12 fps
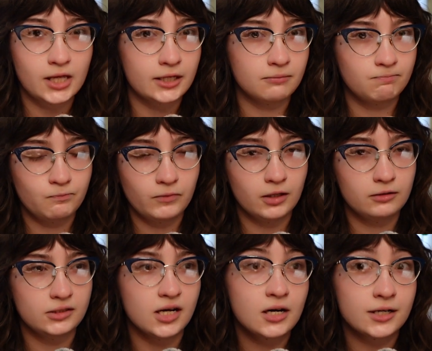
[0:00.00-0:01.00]
like
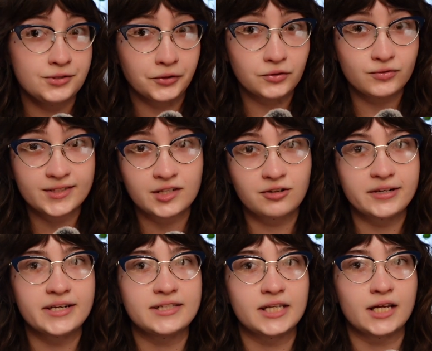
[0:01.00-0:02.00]
young adult
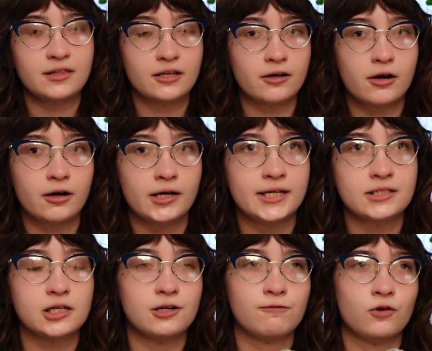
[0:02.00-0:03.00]
series that I think are
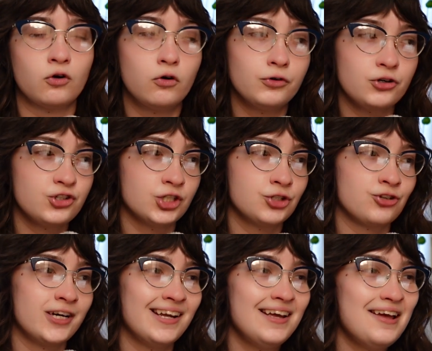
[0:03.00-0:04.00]
intended for older
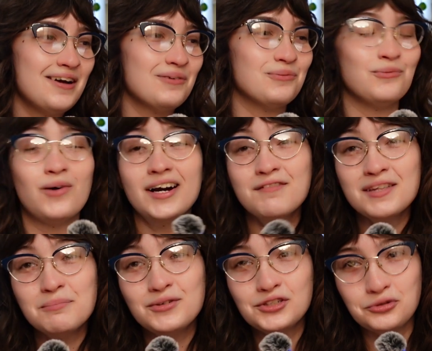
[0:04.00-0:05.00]
children. One of
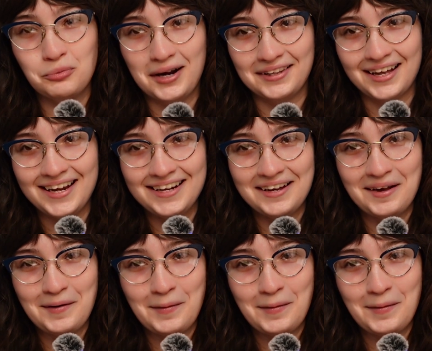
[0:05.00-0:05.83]
them was Twilight,